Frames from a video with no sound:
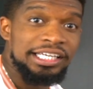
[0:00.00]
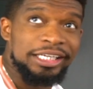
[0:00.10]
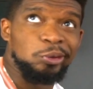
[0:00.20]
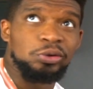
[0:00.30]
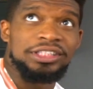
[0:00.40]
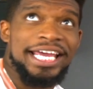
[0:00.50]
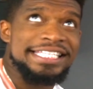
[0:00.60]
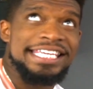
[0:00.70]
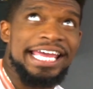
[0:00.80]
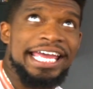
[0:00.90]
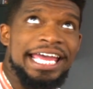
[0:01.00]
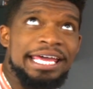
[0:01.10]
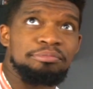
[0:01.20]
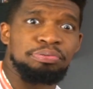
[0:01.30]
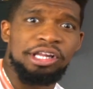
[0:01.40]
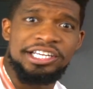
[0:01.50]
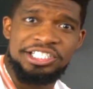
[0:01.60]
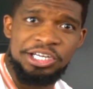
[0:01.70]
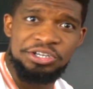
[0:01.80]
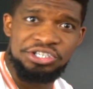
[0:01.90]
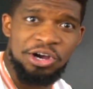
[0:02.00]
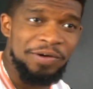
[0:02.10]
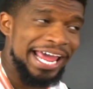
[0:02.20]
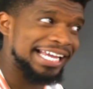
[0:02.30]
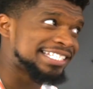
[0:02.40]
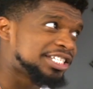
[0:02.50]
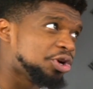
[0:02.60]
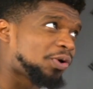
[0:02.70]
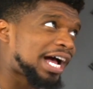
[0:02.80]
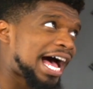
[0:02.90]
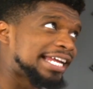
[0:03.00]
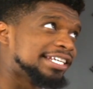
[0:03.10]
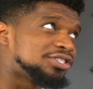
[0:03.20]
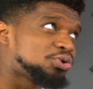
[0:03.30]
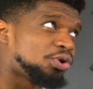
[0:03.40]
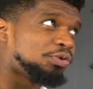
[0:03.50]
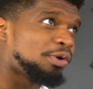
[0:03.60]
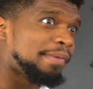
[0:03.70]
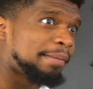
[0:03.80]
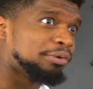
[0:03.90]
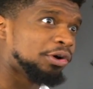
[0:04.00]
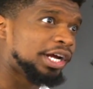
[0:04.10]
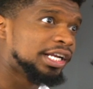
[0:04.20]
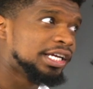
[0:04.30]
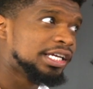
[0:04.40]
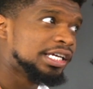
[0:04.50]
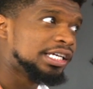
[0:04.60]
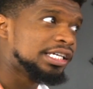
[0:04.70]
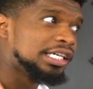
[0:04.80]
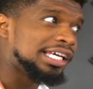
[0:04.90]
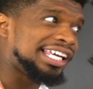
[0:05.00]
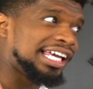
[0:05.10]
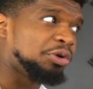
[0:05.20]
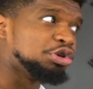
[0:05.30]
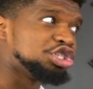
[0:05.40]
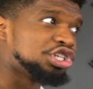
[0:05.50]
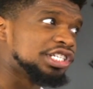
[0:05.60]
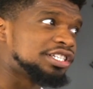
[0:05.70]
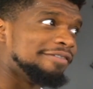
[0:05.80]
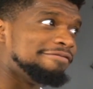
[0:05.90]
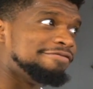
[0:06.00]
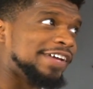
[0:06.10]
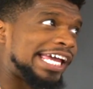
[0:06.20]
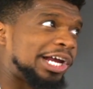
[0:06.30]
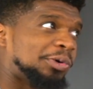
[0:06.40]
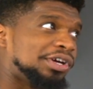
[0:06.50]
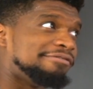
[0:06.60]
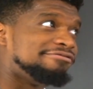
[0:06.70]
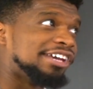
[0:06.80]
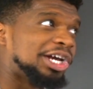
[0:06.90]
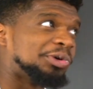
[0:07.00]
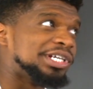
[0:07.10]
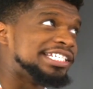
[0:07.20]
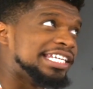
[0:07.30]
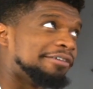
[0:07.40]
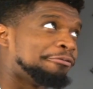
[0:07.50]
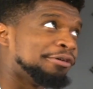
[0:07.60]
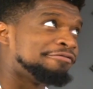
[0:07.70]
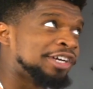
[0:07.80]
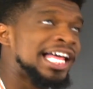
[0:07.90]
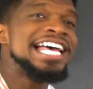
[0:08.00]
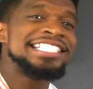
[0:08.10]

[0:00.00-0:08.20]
And it was like 10 plus years ago, and I can still kind of sort of remember it. It was just a very, very different feel.